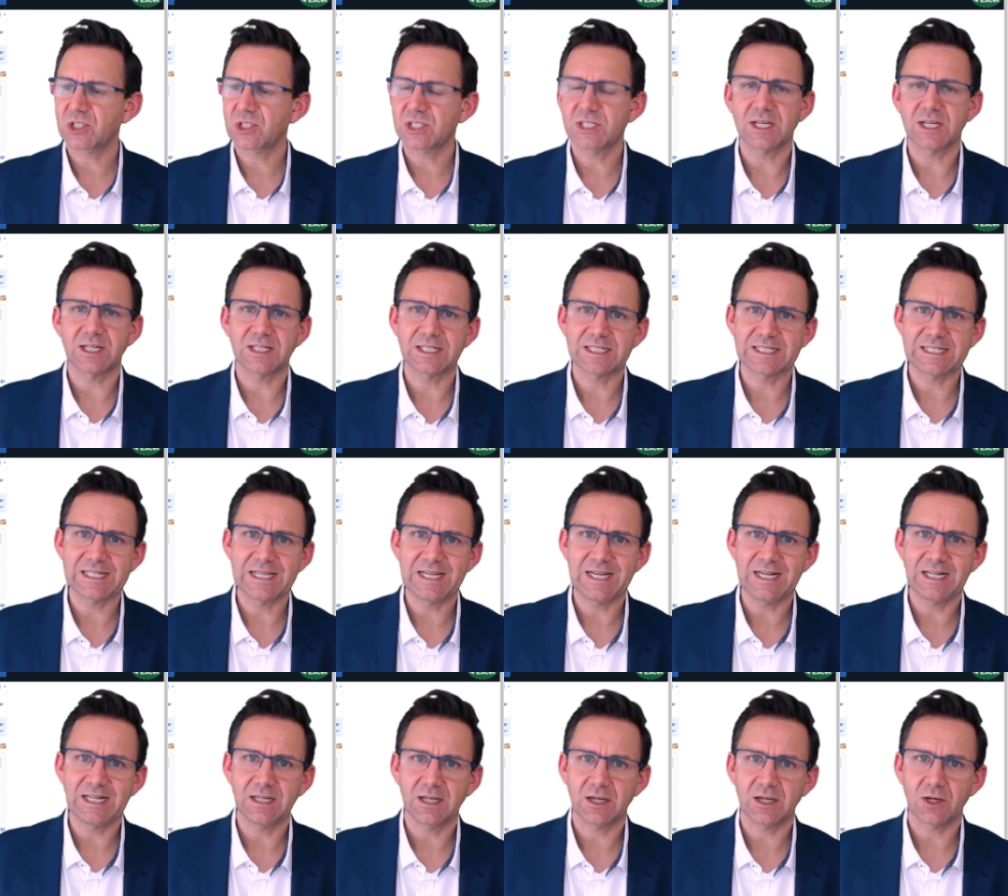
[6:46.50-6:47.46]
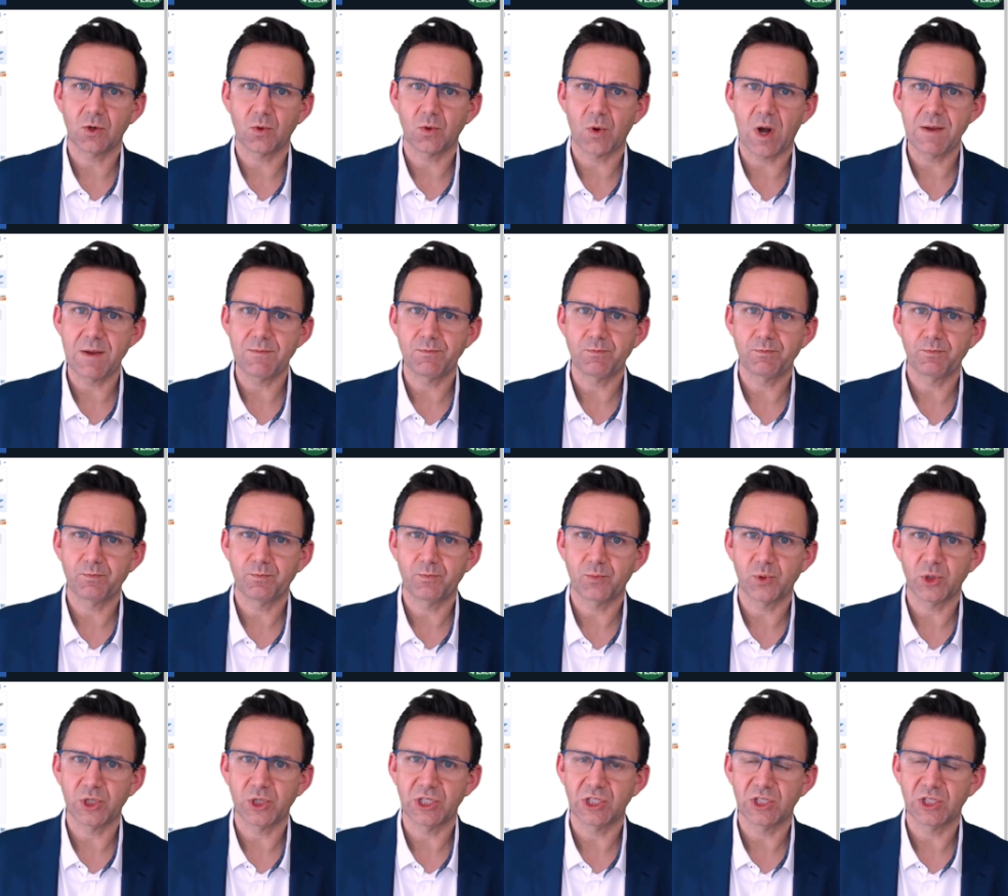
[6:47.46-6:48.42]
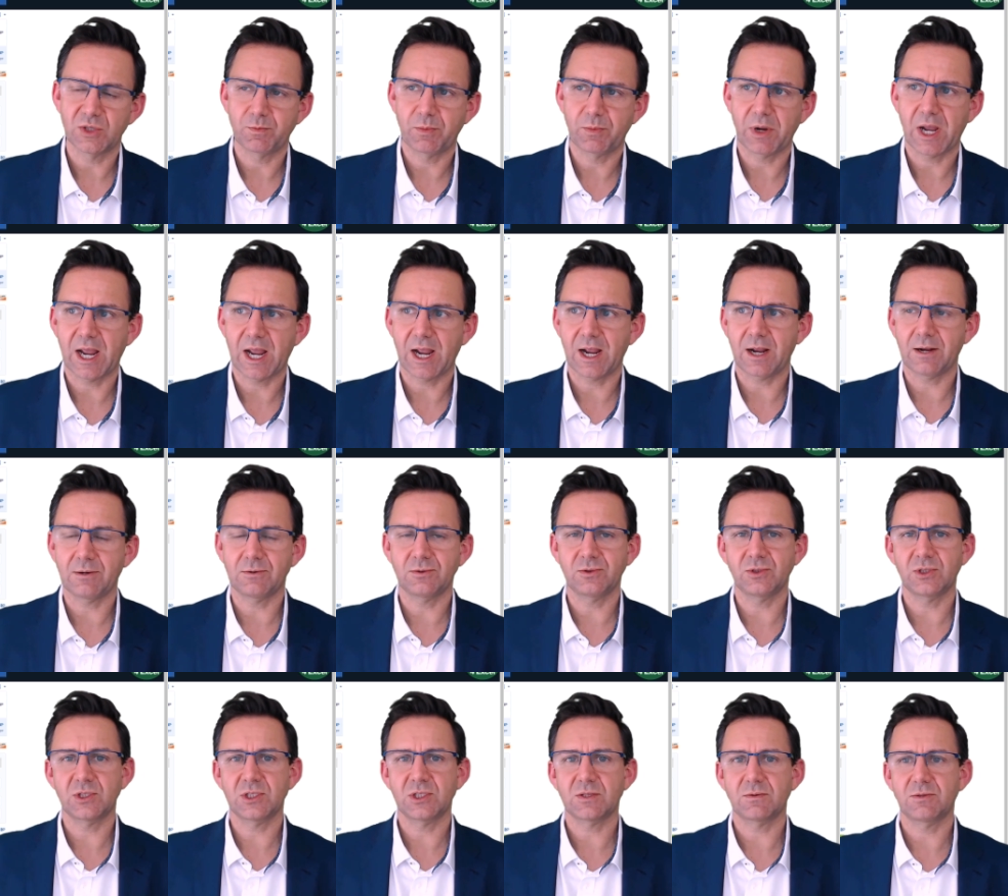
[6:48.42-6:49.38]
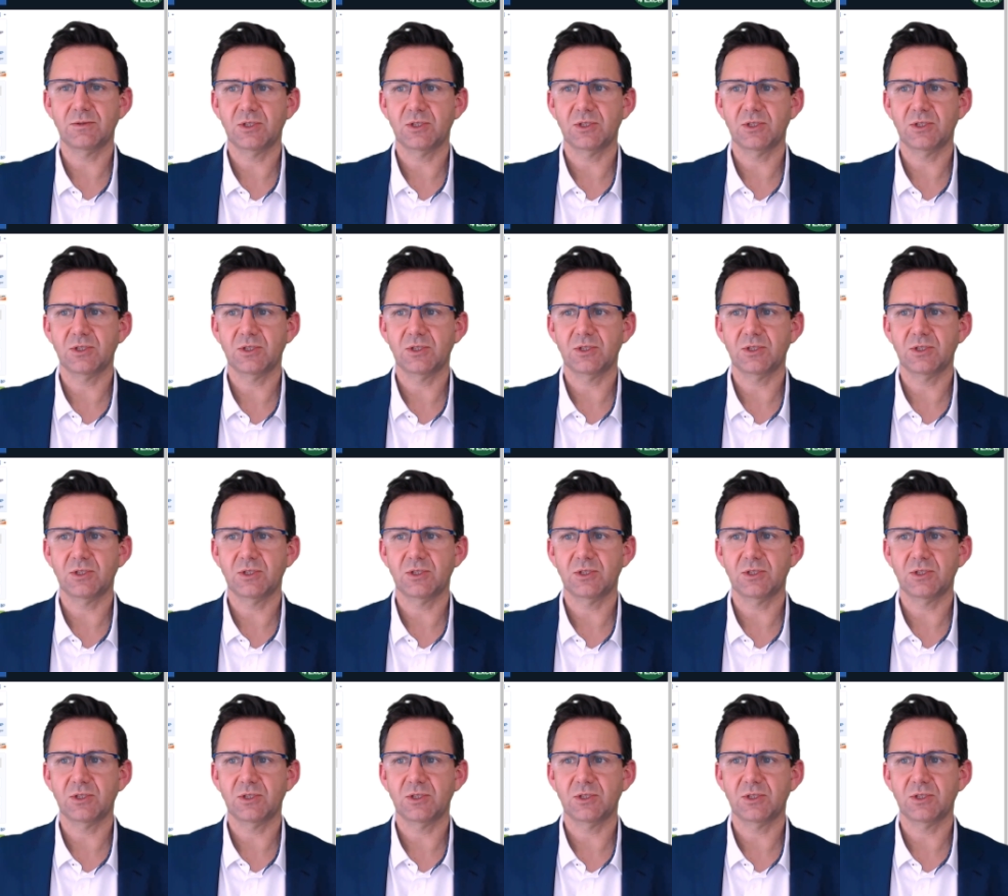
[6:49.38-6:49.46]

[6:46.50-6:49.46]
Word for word: sixteen Great British pounds,